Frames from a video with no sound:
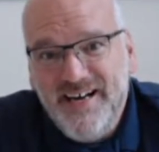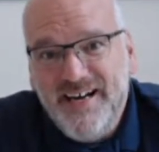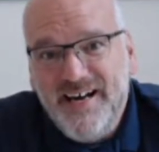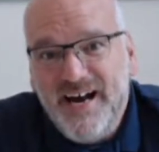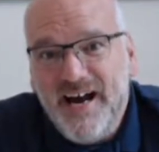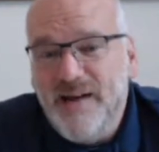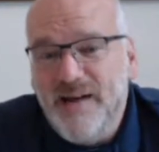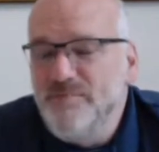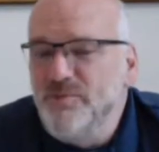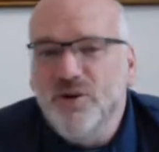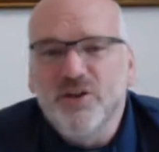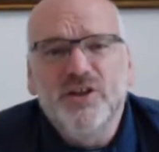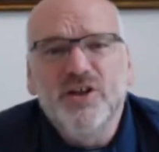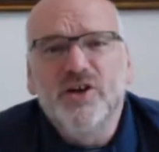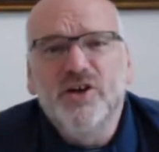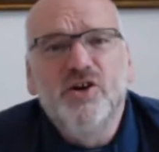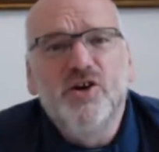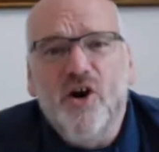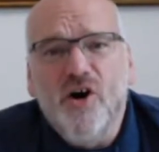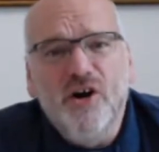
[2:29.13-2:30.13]
I'm not the
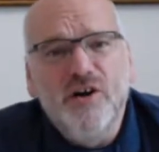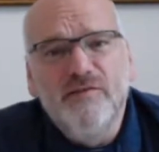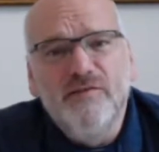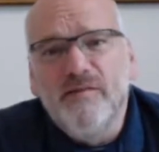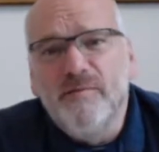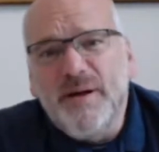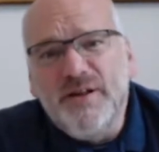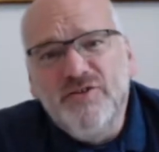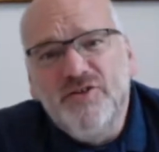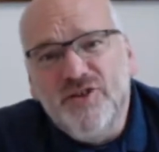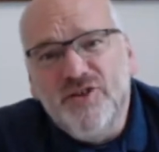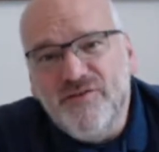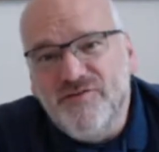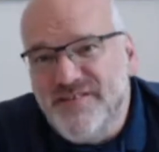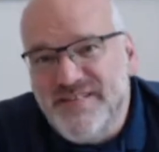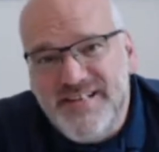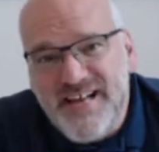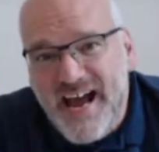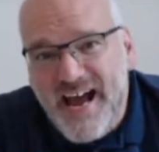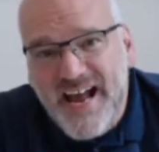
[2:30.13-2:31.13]
God of a bunch
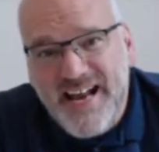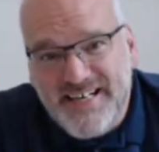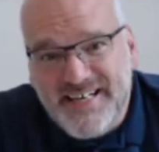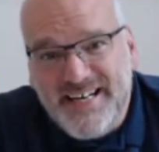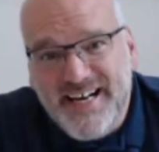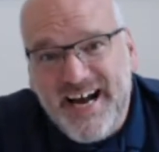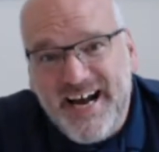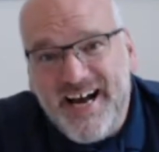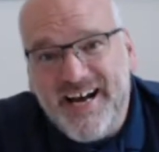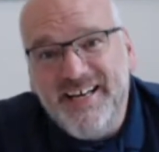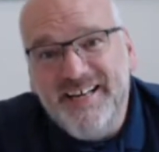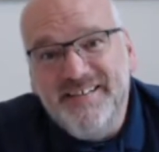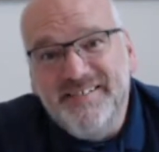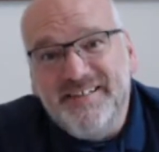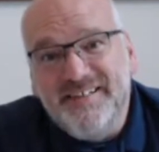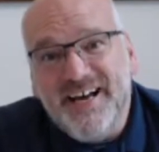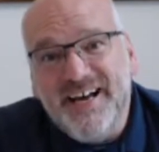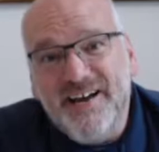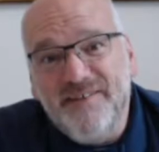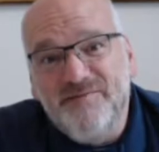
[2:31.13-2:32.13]
of dead guys.
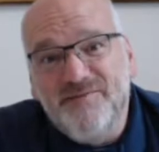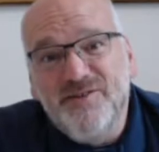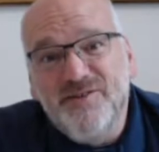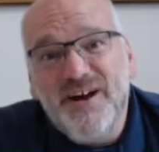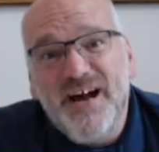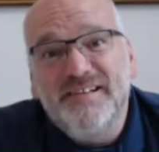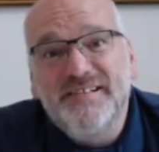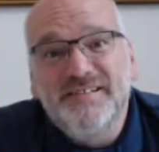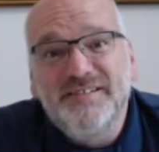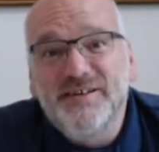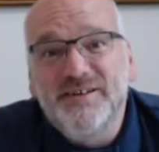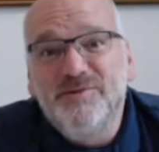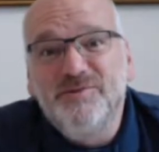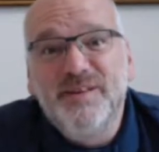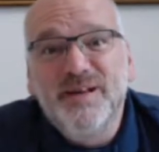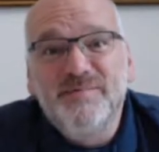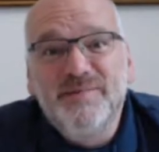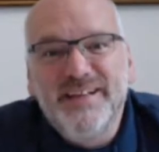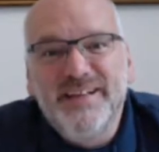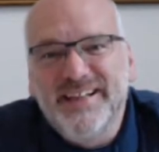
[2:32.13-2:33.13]
I have rescued
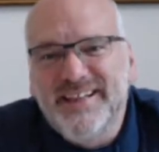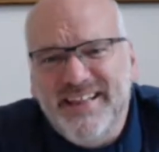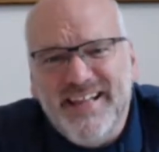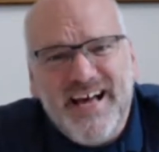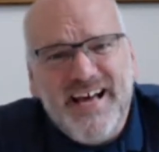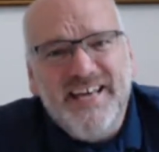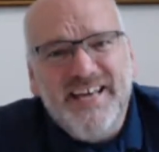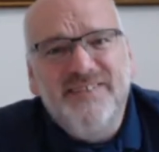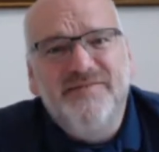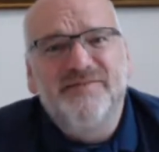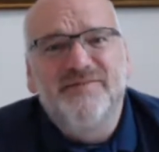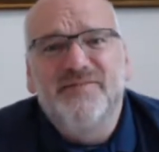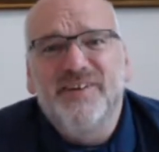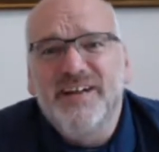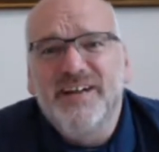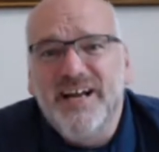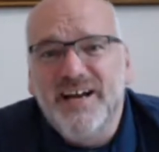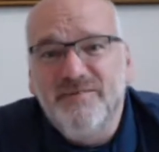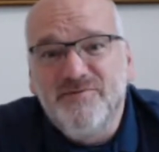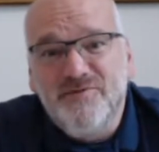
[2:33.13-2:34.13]
them in life,
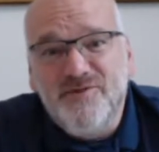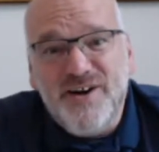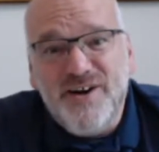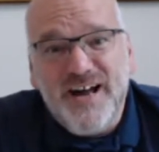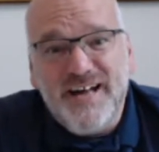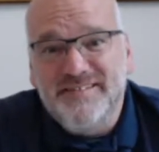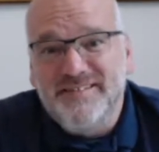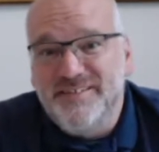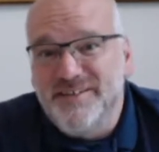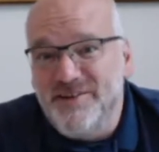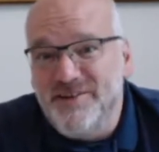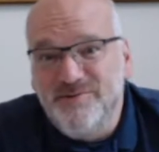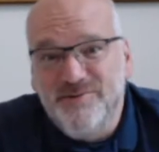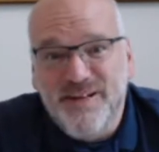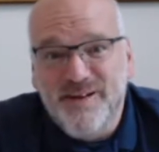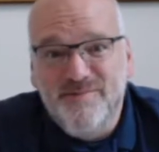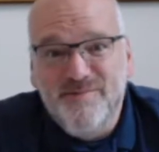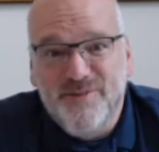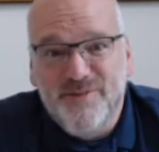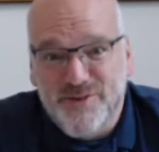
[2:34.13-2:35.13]
and I've rescued
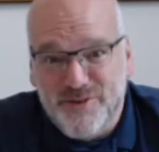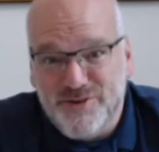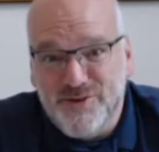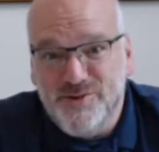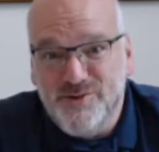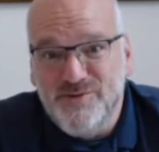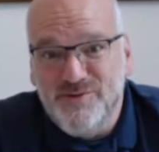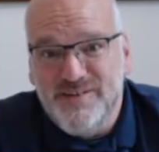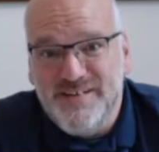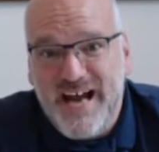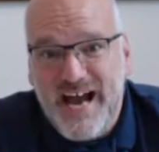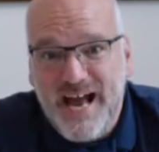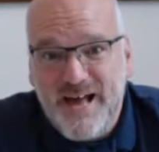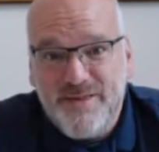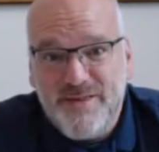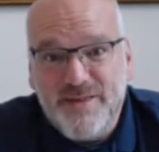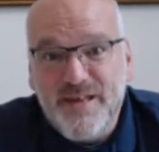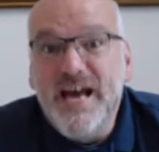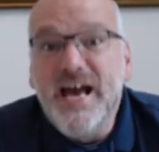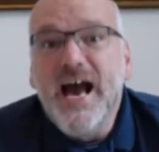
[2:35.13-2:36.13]
them through
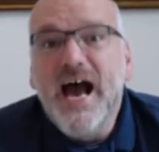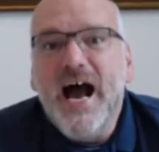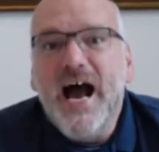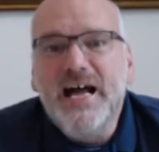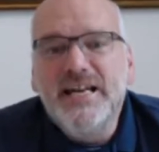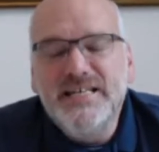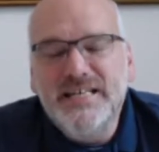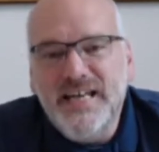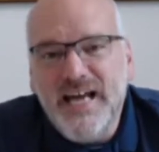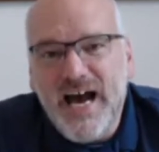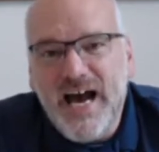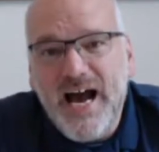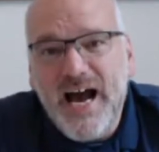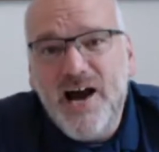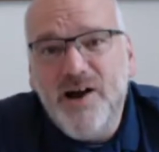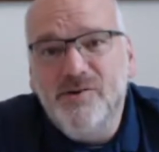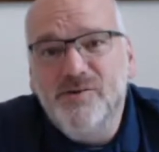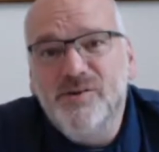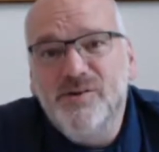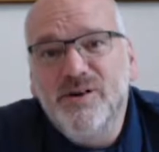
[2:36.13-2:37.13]
death. And
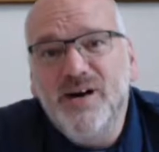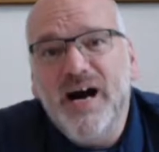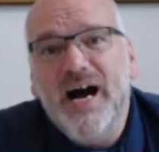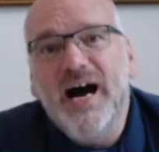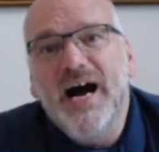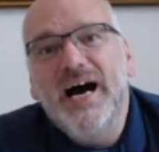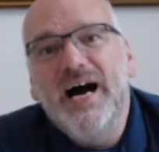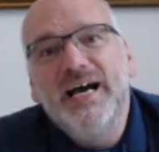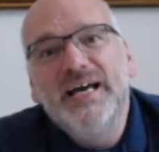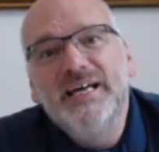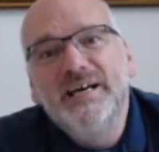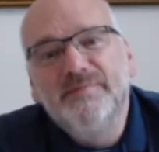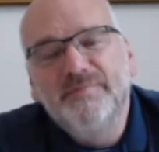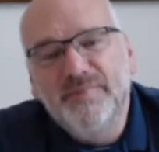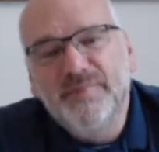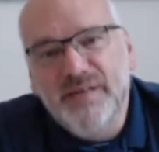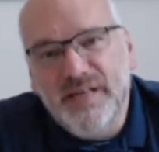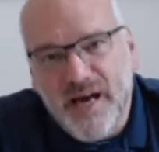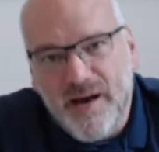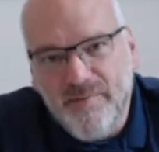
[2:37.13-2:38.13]
now I
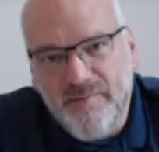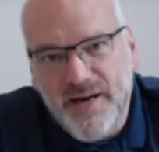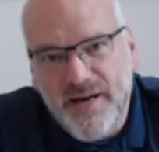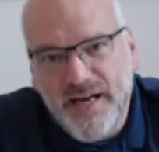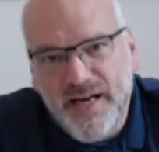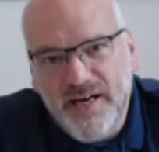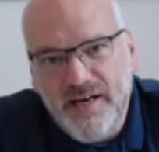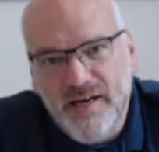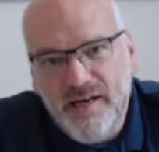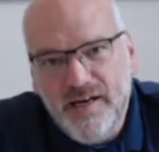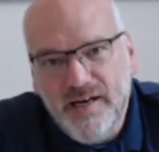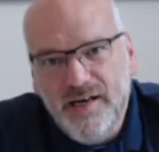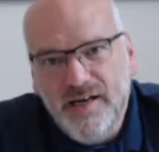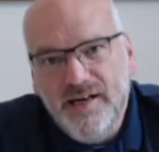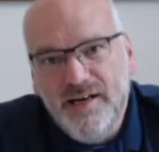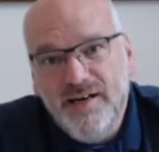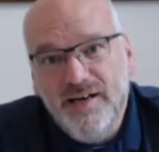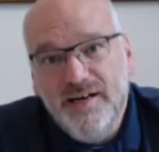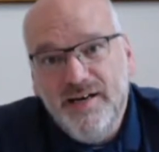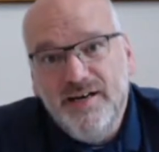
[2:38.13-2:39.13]
am coming
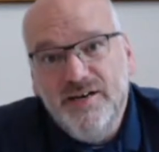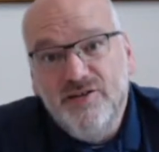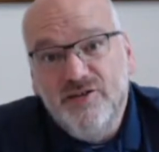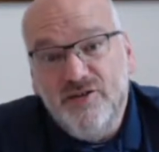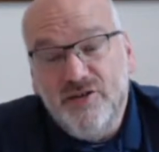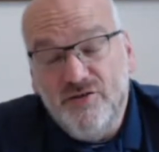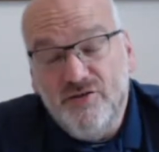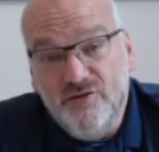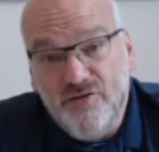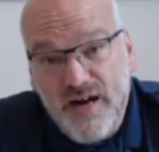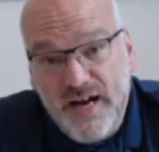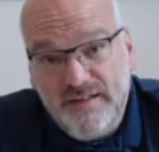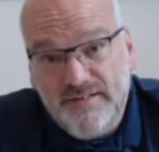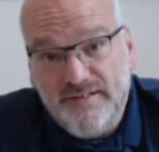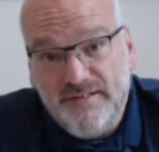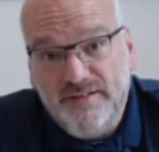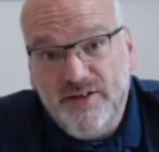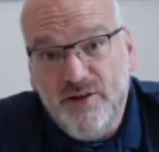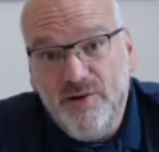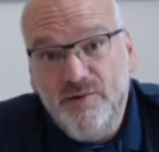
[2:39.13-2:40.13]
to
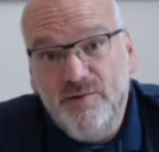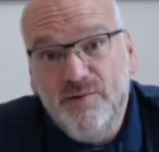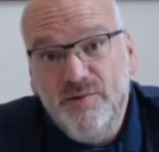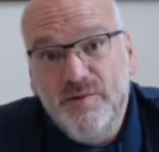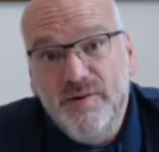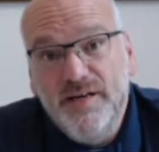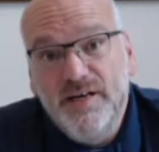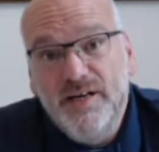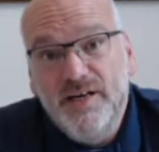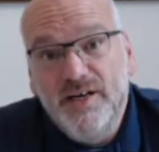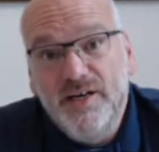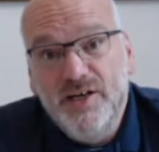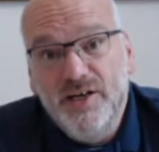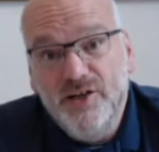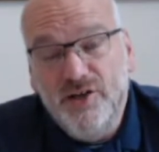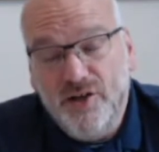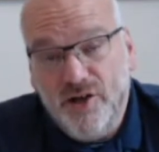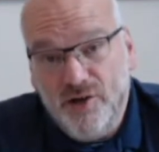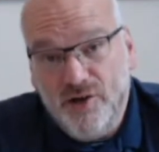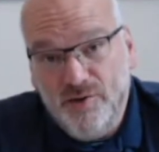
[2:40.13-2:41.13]
rescue
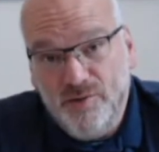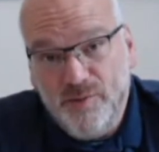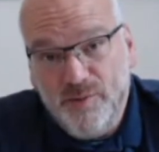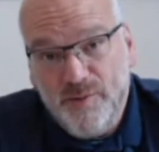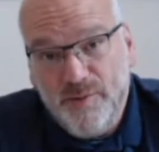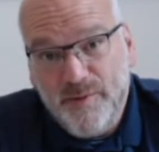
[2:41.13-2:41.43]
you.